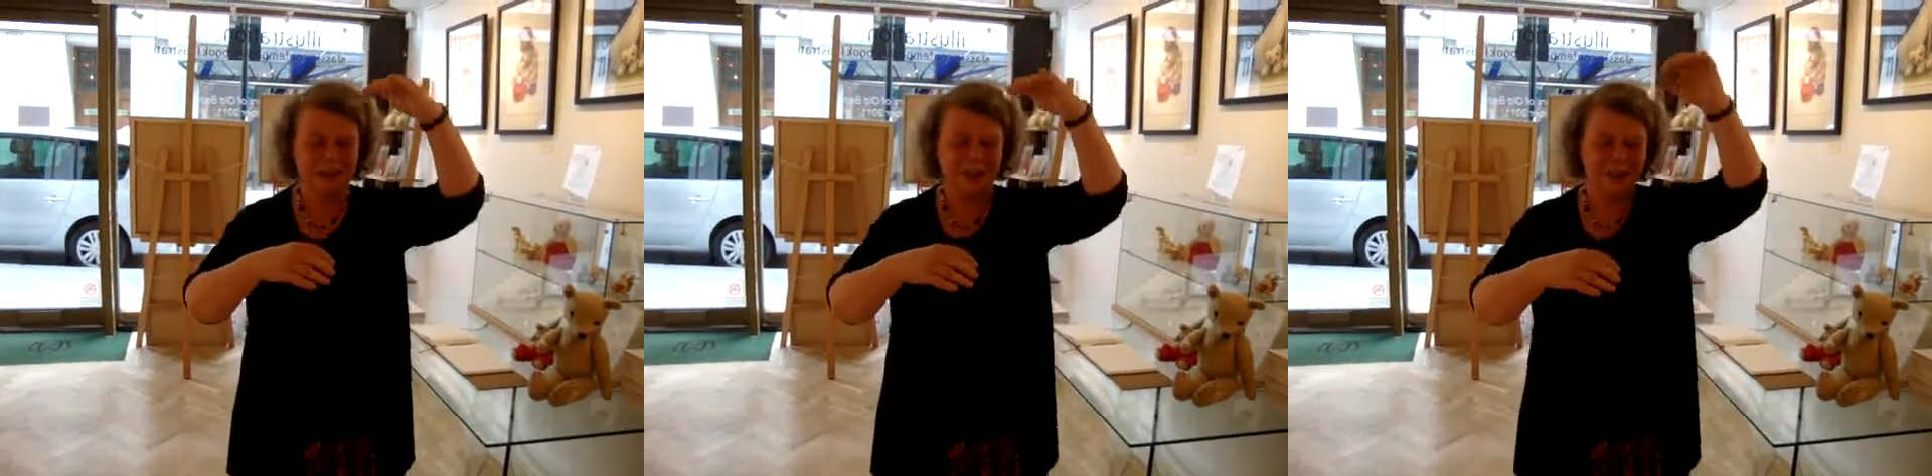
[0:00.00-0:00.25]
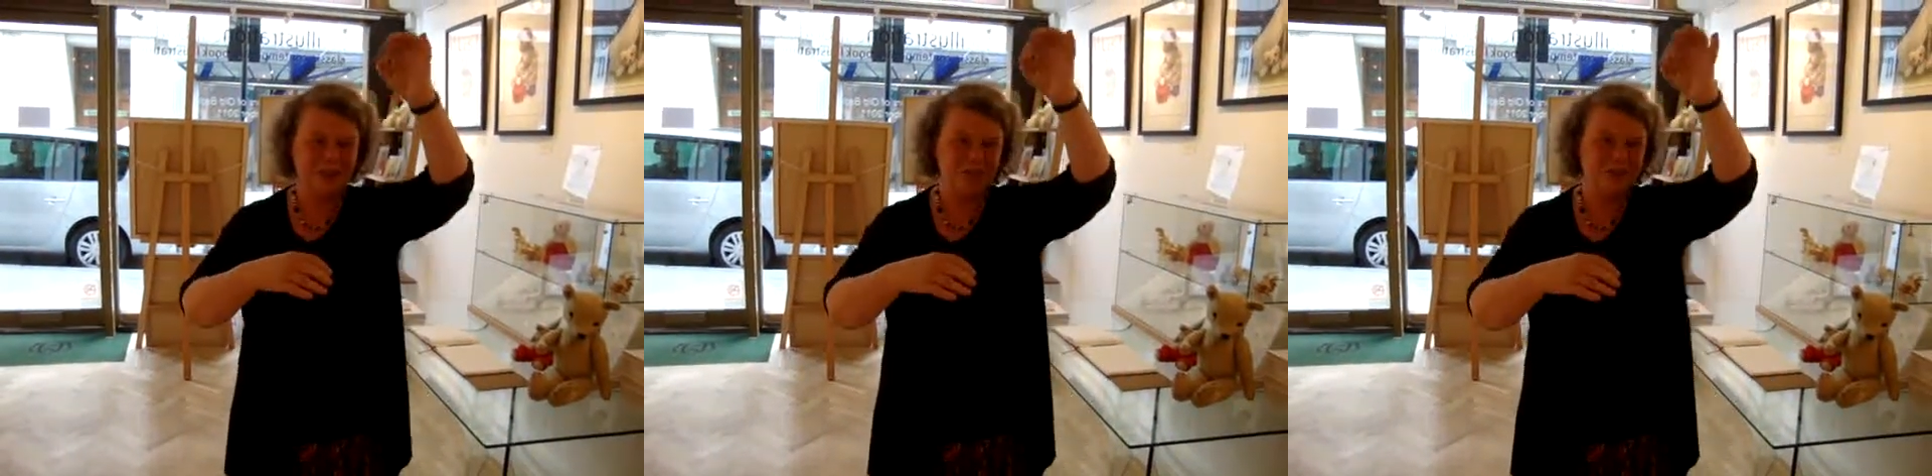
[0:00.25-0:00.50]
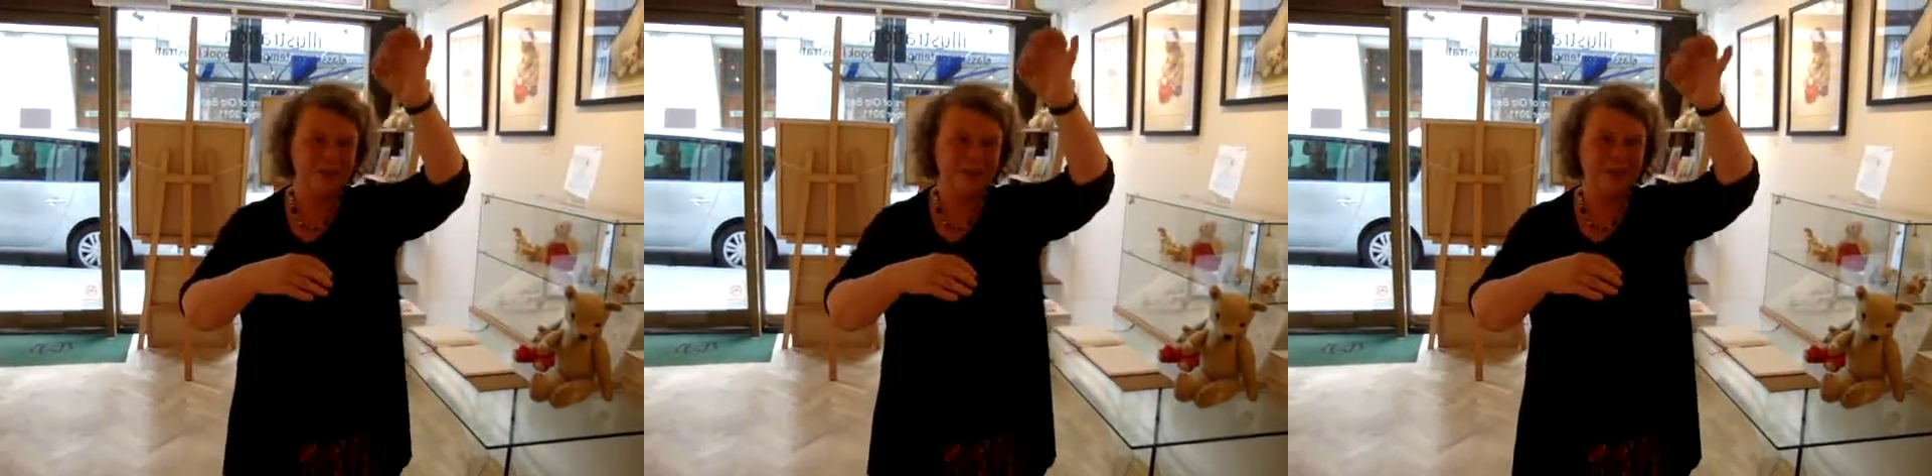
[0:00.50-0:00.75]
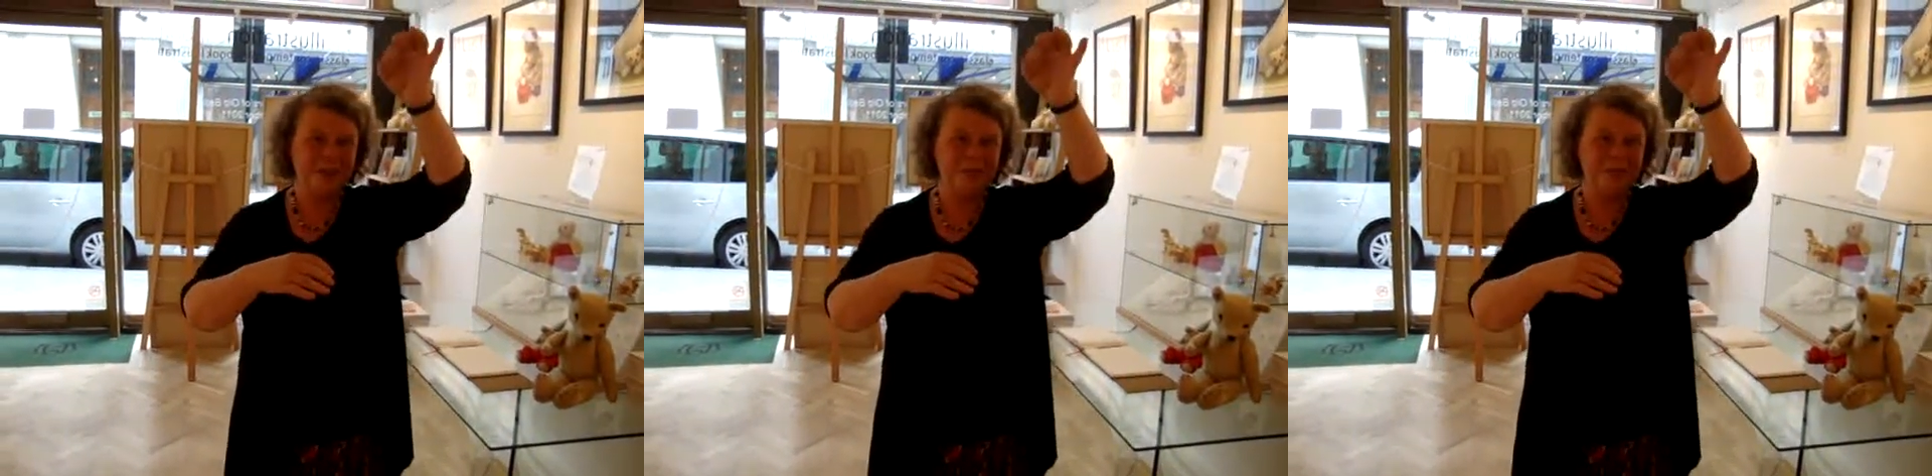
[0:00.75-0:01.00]
I actually
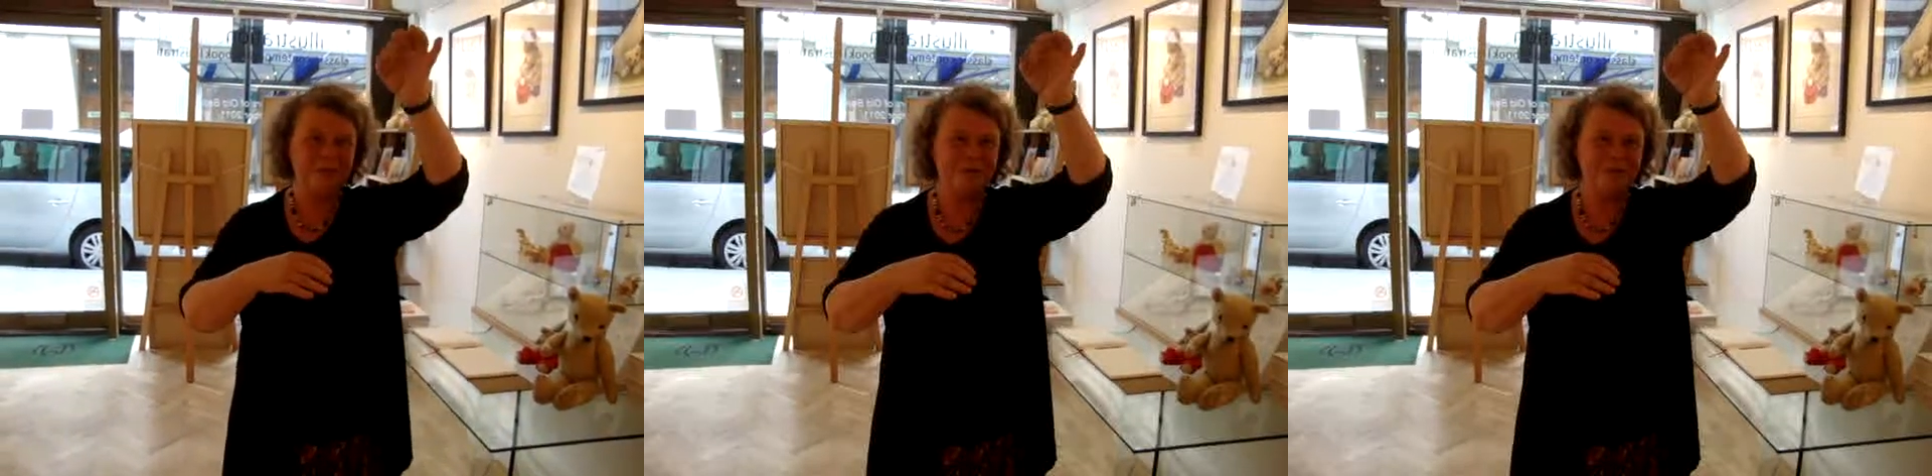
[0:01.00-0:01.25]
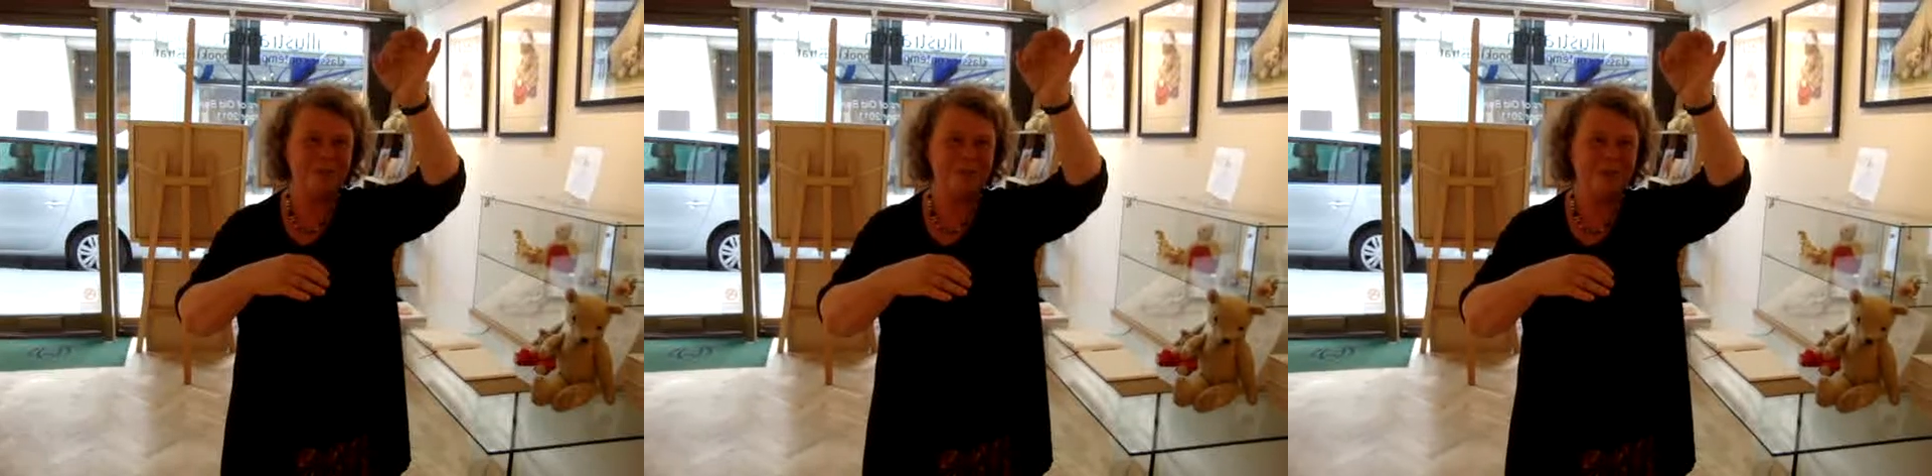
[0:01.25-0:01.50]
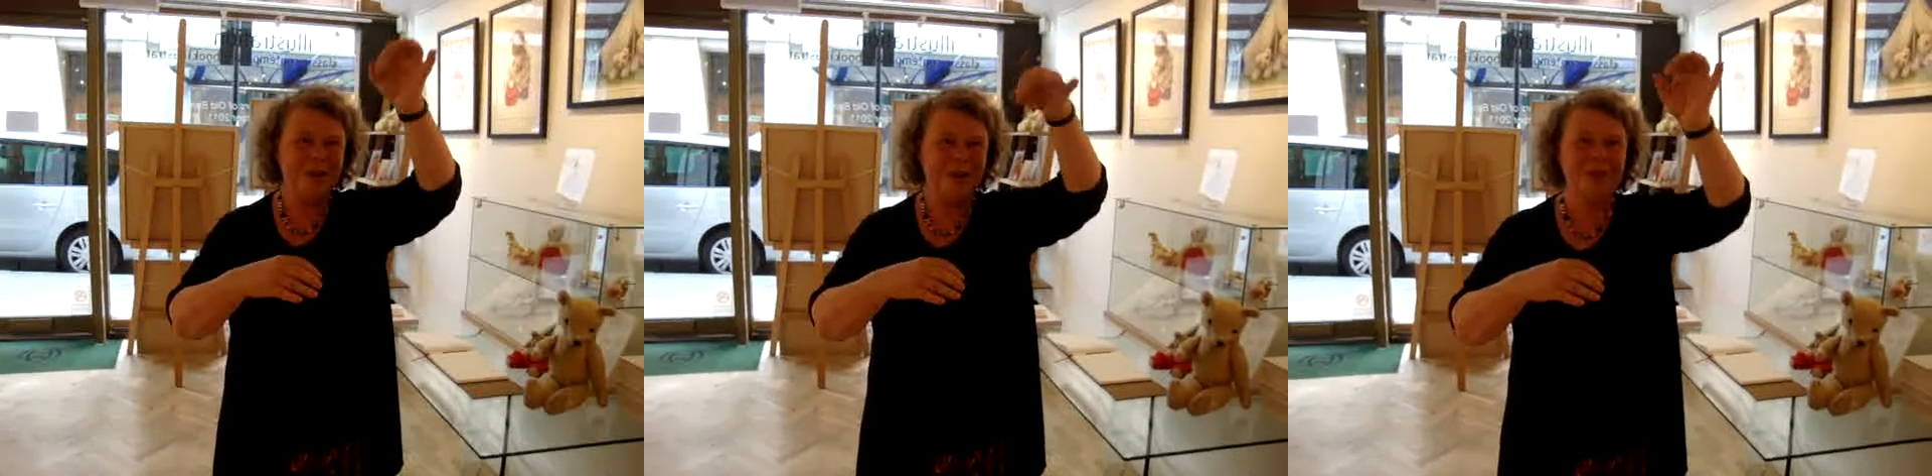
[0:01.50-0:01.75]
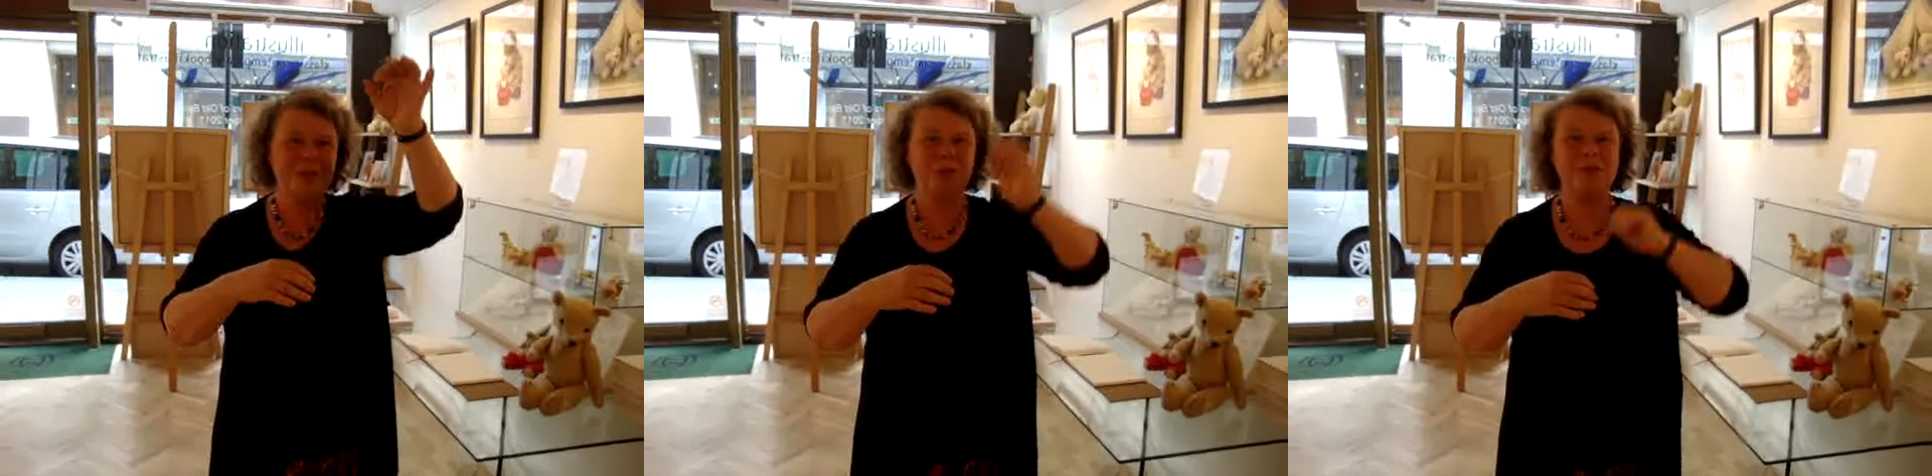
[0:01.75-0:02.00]
hang them from
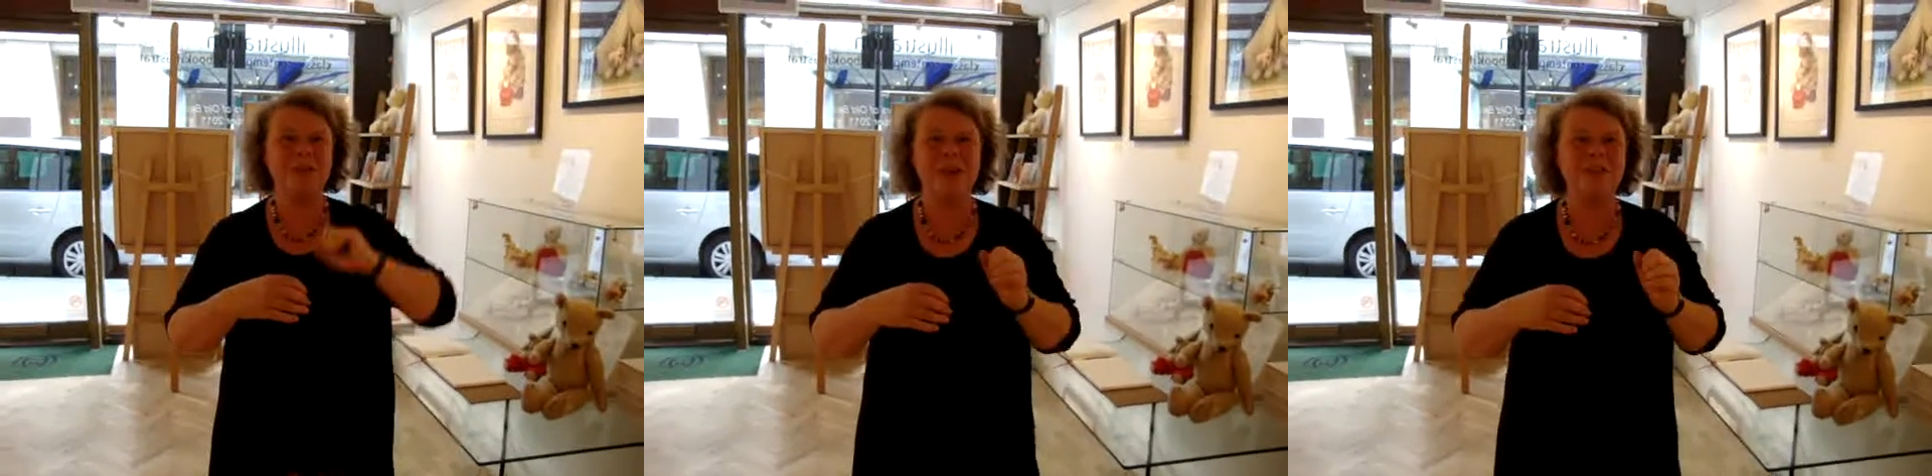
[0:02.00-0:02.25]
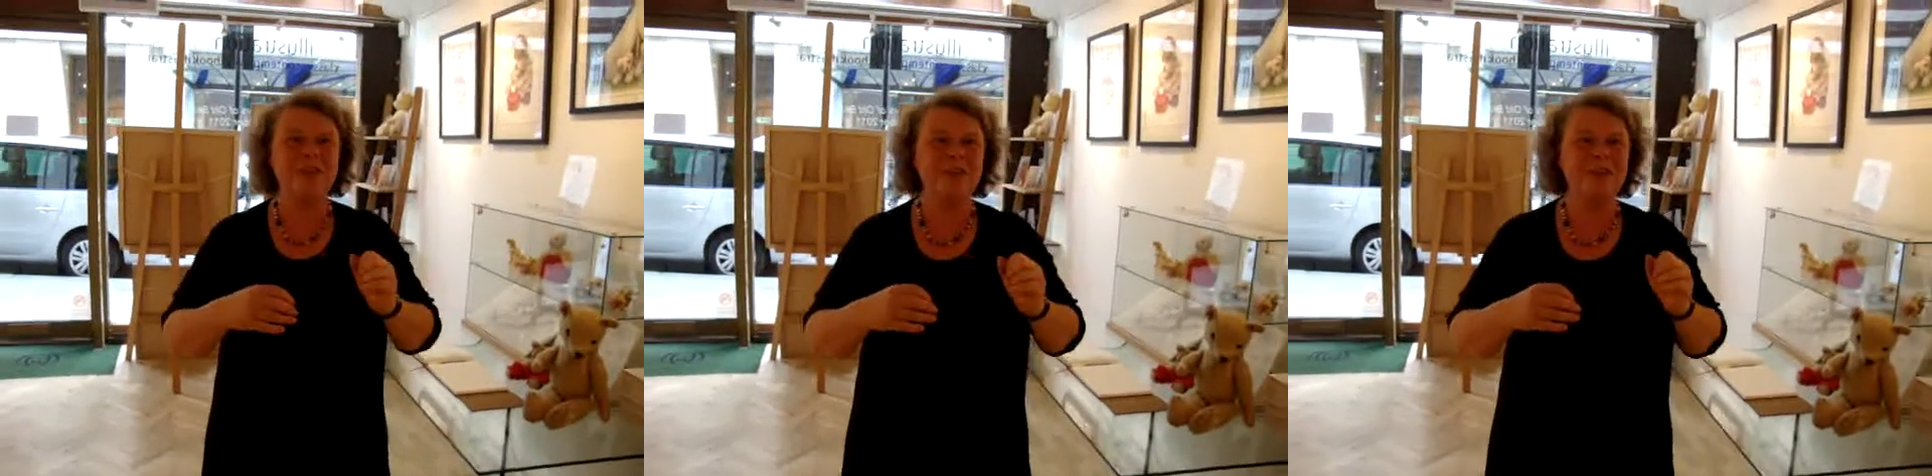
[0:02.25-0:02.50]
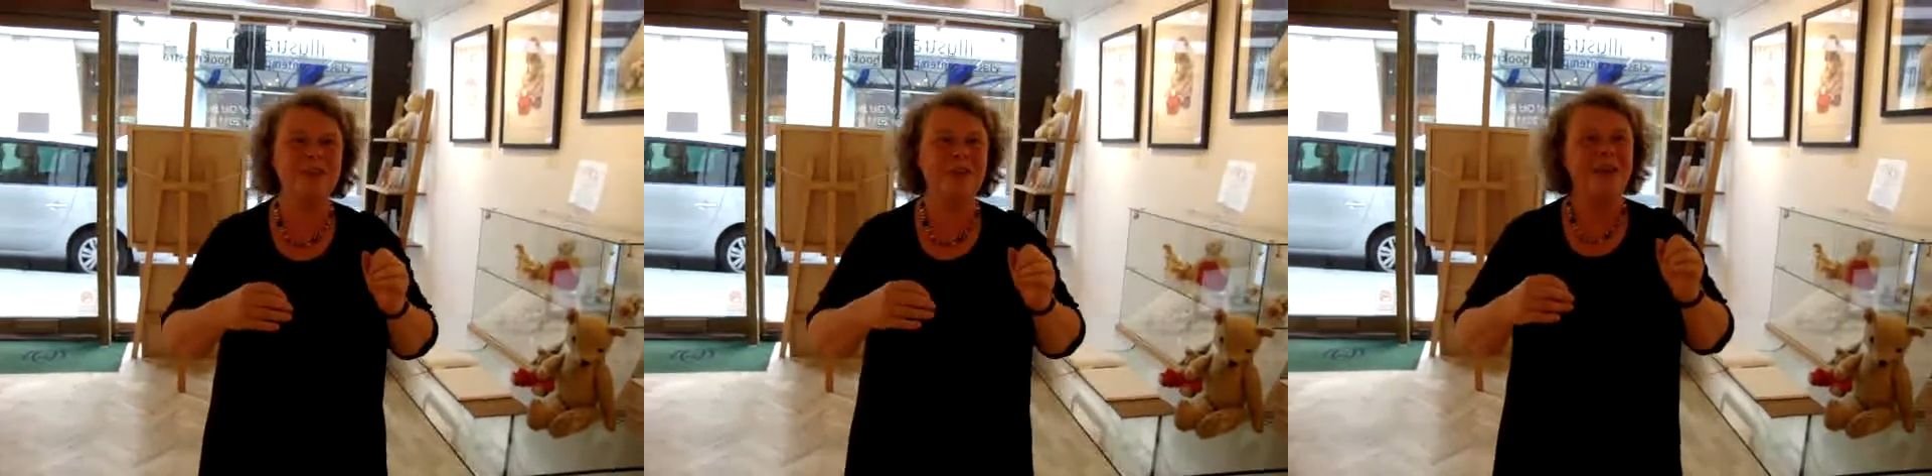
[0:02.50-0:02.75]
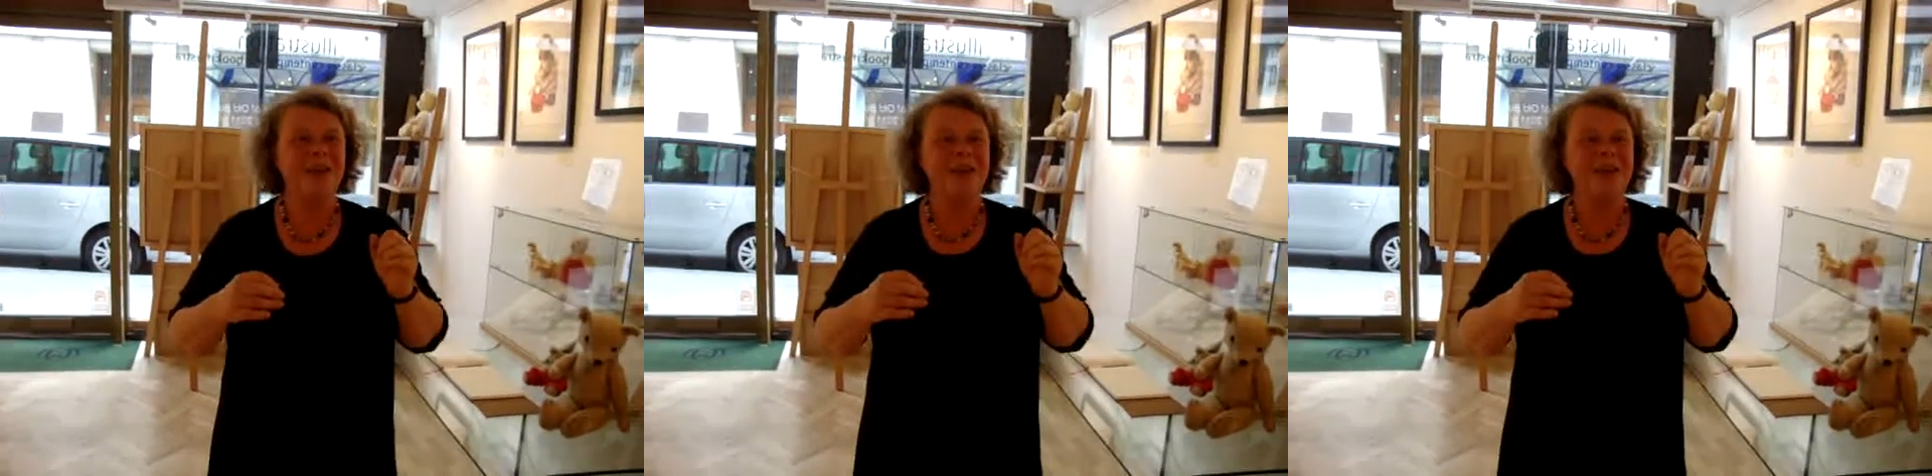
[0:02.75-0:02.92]
little threads.